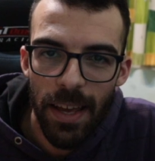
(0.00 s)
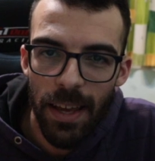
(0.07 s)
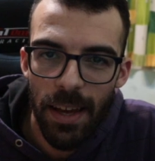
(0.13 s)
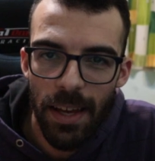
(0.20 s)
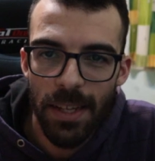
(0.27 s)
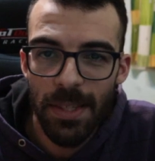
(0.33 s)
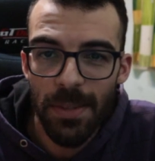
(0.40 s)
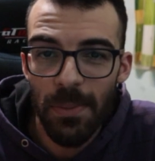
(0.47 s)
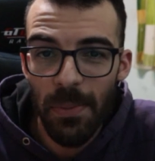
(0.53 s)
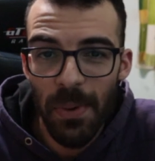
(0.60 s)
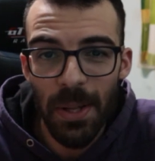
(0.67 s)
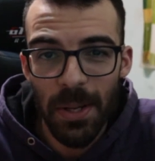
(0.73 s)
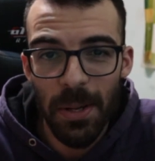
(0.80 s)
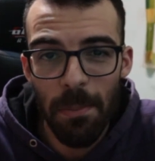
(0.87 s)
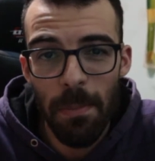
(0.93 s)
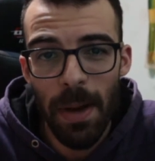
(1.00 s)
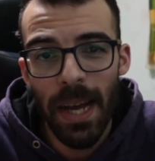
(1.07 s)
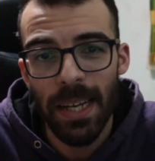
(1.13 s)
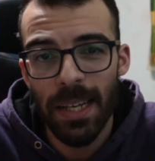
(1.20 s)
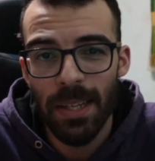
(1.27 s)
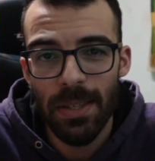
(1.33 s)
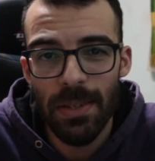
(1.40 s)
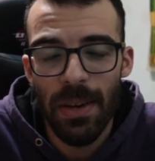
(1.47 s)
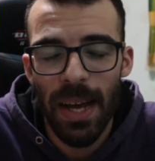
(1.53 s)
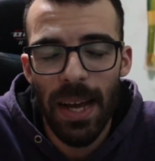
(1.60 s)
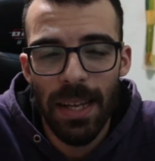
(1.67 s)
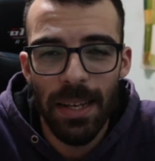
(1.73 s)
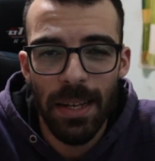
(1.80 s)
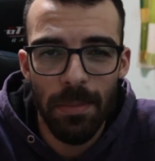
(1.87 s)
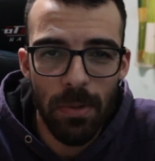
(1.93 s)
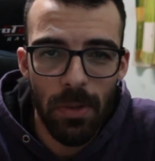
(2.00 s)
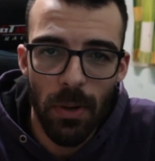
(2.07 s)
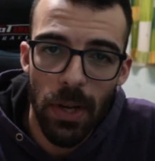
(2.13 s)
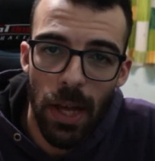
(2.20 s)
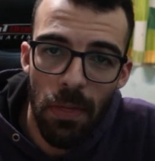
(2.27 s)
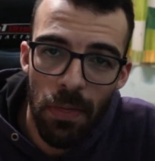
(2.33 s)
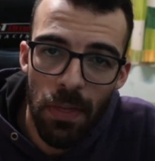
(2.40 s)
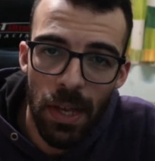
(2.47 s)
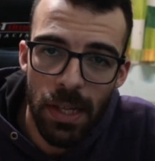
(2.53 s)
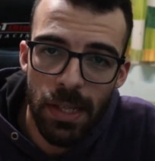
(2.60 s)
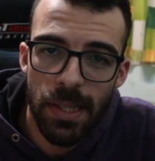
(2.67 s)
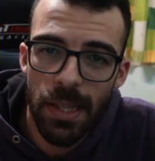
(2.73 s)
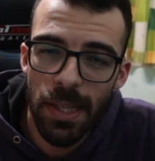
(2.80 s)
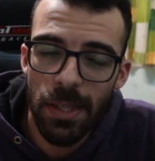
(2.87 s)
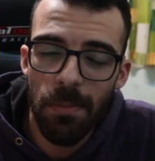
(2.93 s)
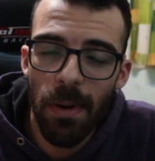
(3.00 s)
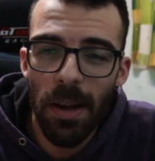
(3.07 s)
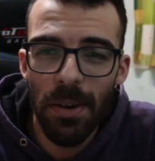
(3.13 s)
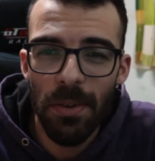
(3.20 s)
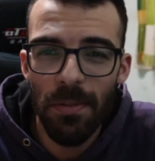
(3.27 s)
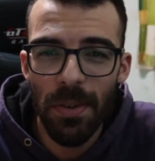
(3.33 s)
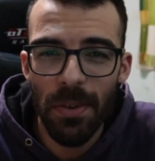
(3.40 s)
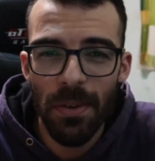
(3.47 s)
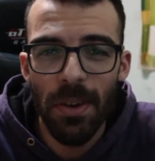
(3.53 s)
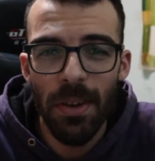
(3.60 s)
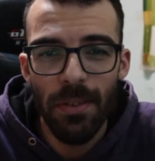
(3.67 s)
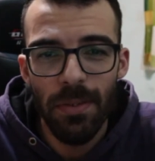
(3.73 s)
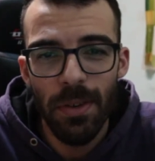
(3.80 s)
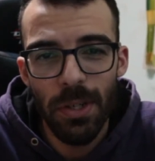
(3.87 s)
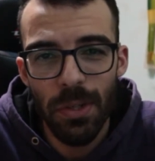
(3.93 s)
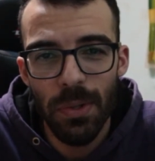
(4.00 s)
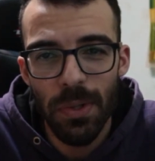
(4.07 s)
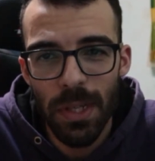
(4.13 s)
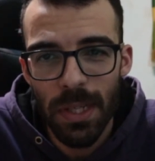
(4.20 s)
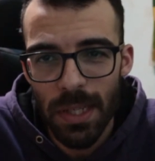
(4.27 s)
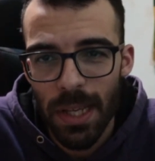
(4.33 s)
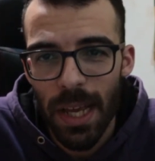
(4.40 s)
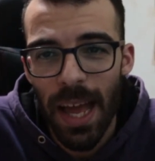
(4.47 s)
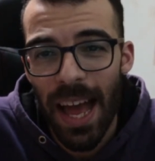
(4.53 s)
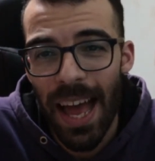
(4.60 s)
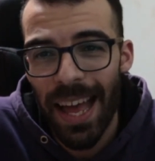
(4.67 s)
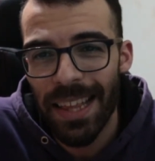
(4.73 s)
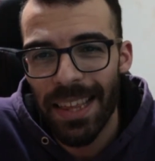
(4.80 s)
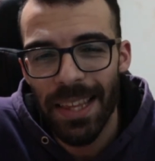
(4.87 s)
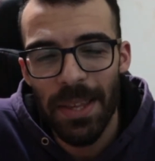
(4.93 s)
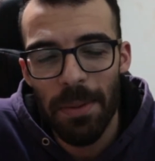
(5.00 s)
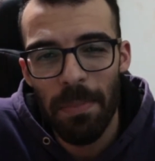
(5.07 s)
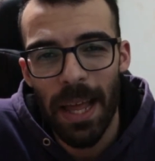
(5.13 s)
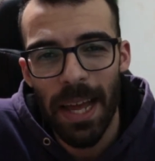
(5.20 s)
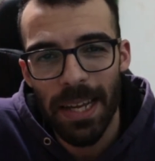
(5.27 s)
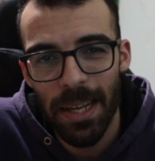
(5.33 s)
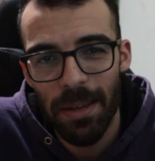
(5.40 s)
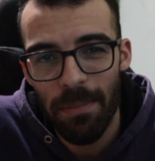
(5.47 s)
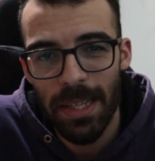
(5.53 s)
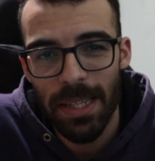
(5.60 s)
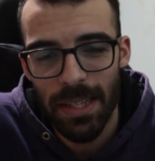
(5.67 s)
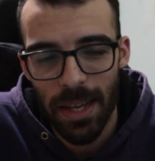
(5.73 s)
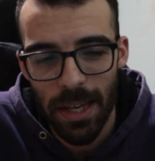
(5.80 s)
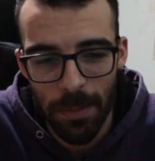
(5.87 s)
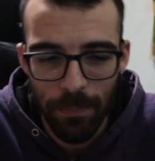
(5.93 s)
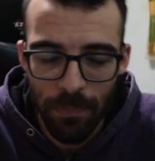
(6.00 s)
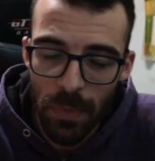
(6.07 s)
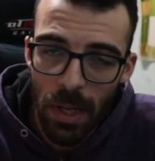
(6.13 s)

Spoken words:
Hey guys, welcome back to Ad Lib Talk, and this is my review for Judas and the Black Messiah.